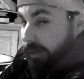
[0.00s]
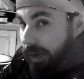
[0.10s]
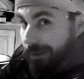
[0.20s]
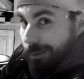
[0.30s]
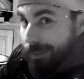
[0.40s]
they
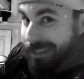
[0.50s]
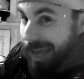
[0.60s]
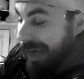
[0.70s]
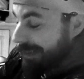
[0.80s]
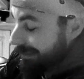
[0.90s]
add a little
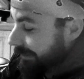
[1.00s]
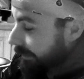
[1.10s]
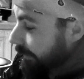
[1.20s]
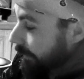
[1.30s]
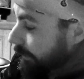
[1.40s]
pizzazz.
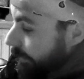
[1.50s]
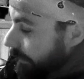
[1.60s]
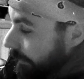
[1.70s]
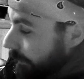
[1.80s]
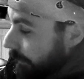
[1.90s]

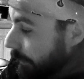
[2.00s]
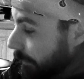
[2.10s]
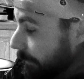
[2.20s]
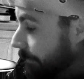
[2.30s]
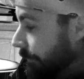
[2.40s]

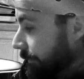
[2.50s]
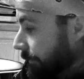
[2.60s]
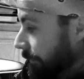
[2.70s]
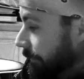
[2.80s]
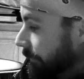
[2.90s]
So
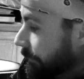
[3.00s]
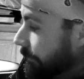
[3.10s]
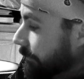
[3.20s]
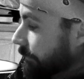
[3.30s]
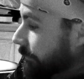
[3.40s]

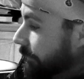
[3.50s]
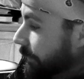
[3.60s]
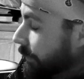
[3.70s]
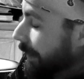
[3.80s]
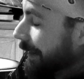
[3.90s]
I
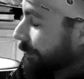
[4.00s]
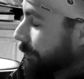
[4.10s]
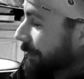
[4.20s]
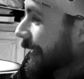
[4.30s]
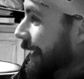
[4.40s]
tried to add a
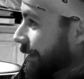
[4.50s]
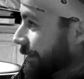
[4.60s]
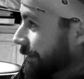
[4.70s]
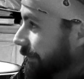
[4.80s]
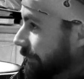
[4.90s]
little
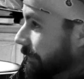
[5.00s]
pizzazz.